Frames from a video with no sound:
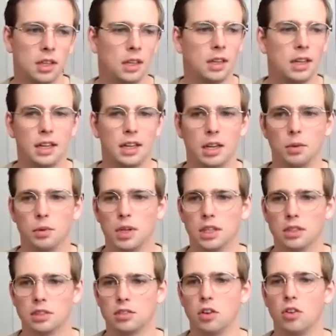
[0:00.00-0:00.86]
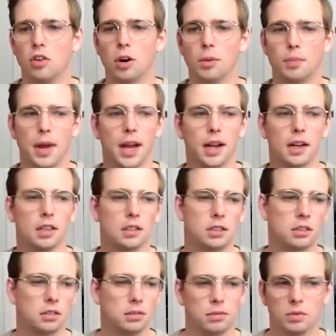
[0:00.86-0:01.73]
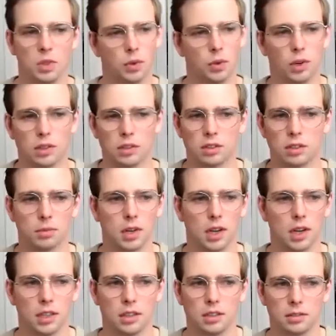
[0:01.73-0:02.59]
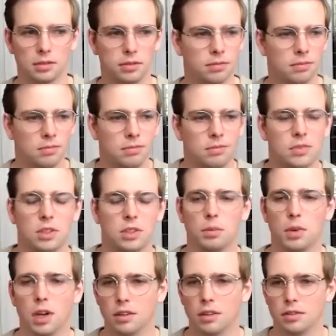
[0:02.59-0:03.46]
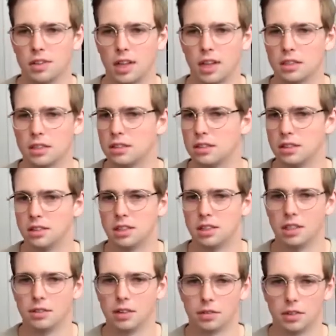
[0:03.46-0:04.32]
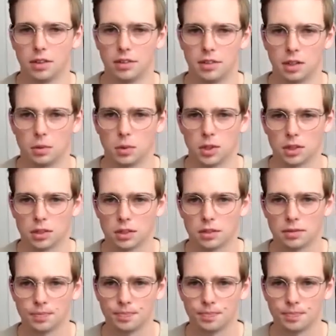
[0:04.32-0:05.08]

And then we install our package and we run some kind of test to see if everything works.